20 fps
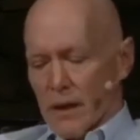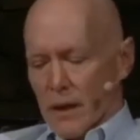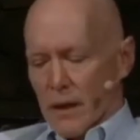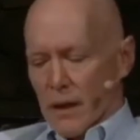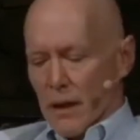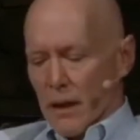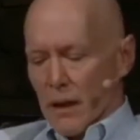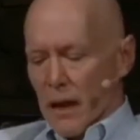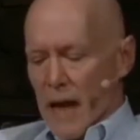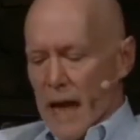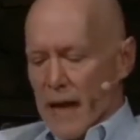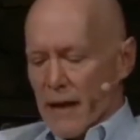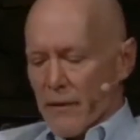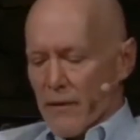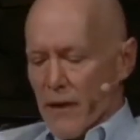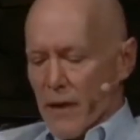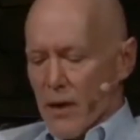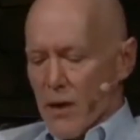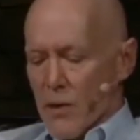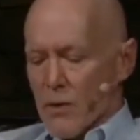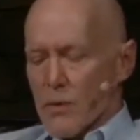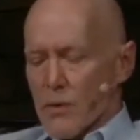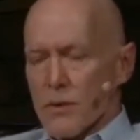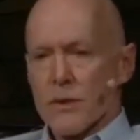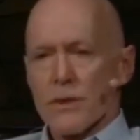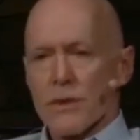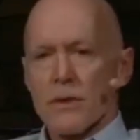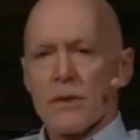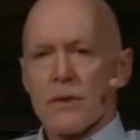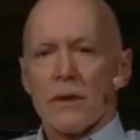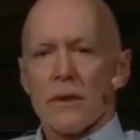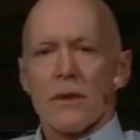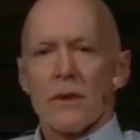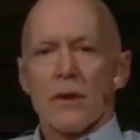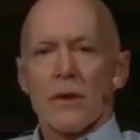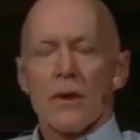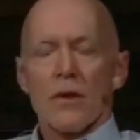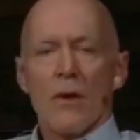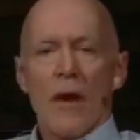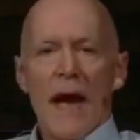like those
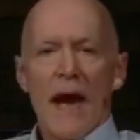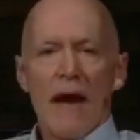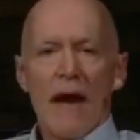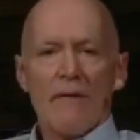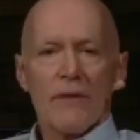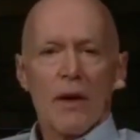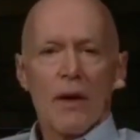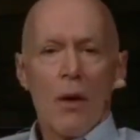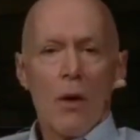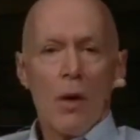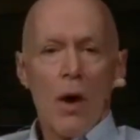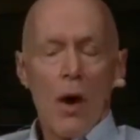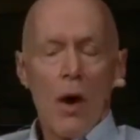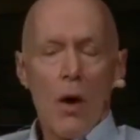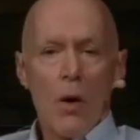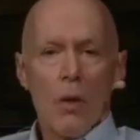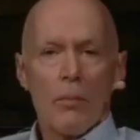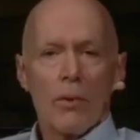who have no hope